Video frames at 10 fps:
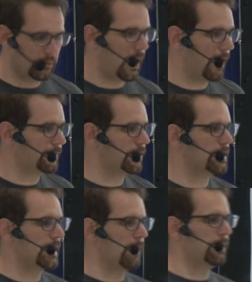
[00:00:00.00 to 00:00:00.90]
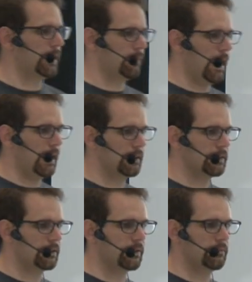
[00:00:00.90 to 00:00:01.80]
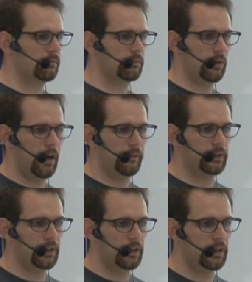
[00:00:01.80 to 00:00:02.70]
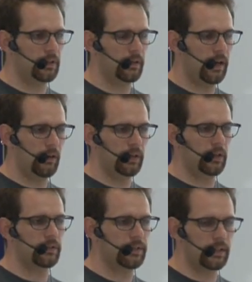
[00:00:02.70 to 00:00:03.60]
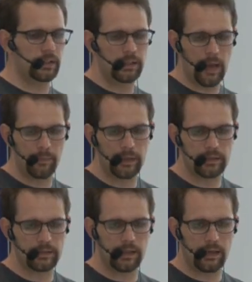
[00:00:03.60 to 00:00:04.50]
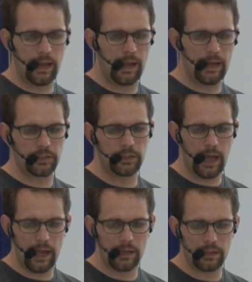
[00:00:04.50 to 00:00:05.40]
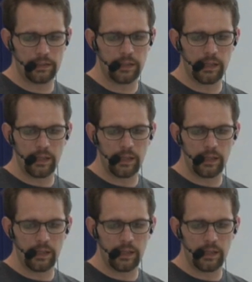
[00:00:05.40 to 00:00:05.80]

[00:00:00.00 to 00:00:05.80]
after a sampling bias. So after I only consider the applicants that I actually hired,